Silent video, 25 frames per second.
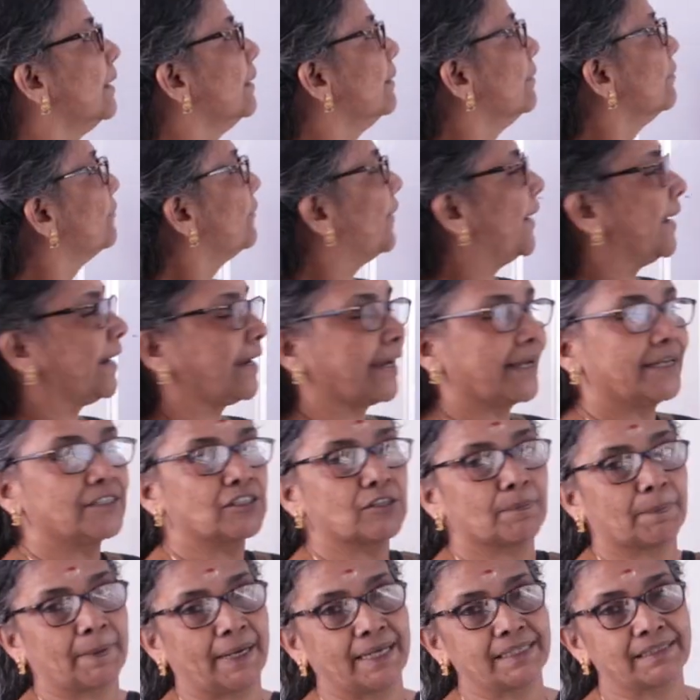5 kinds
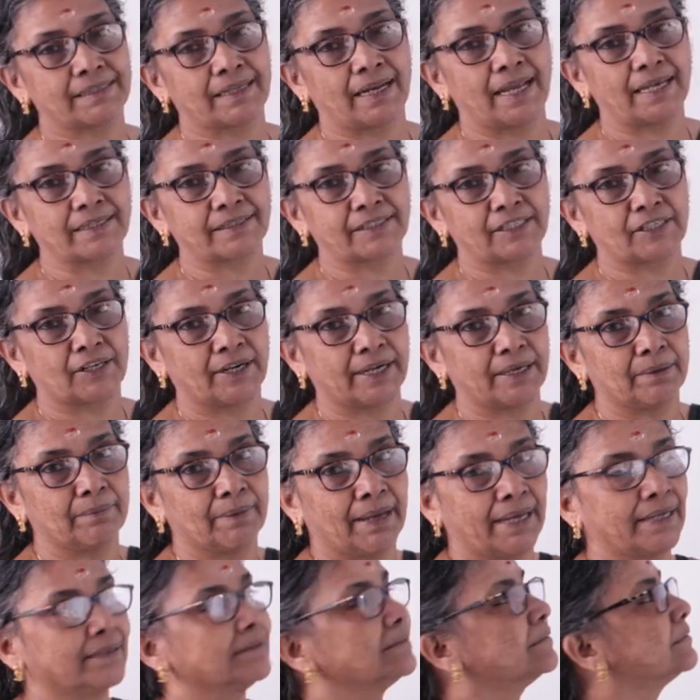of price elasticity
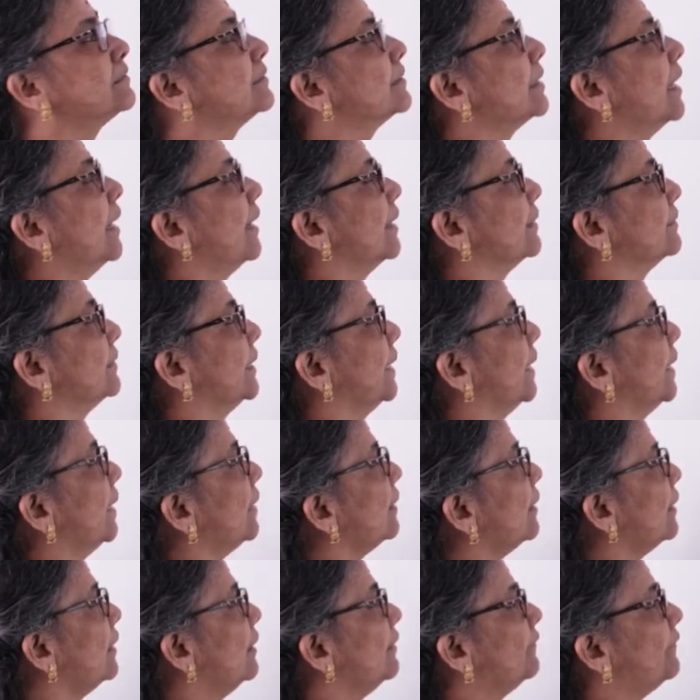demand are
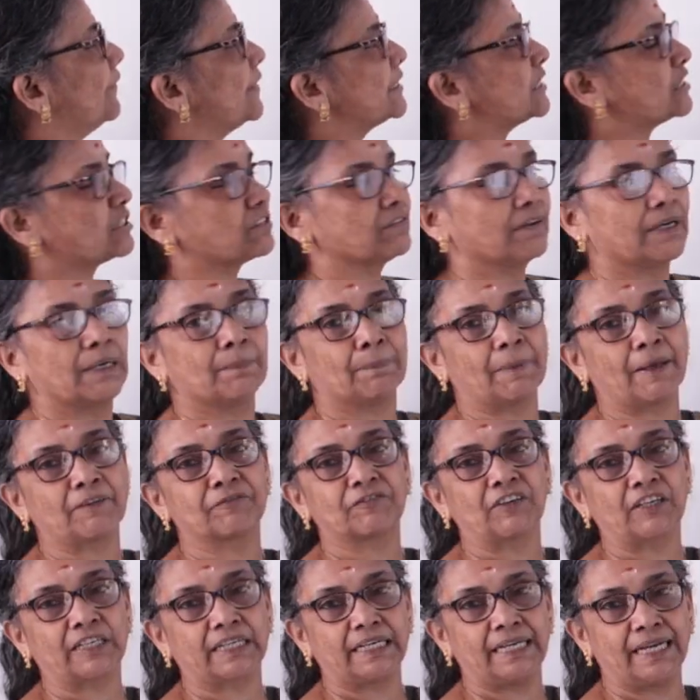there. First one,
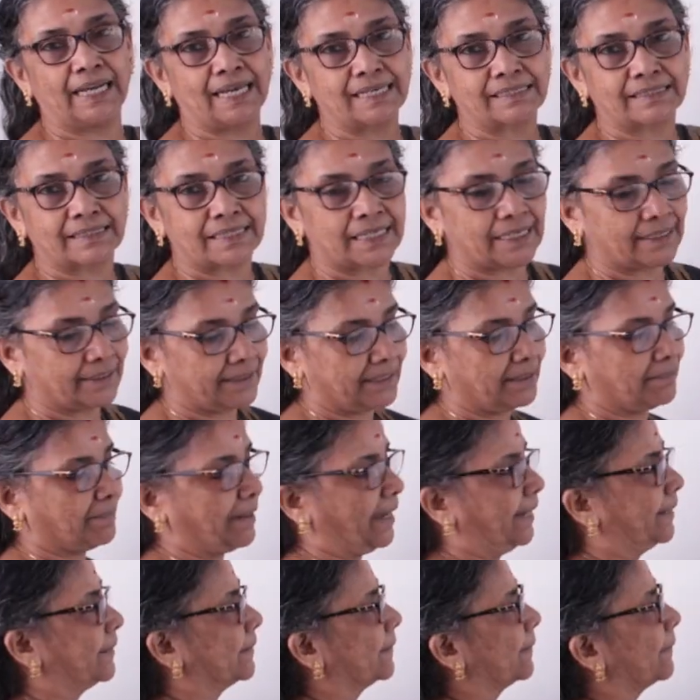perfectly elastic
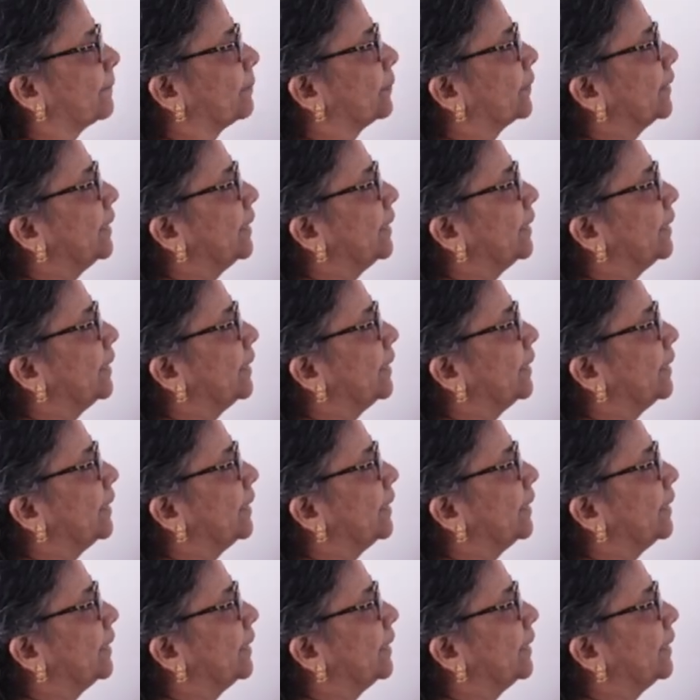demand.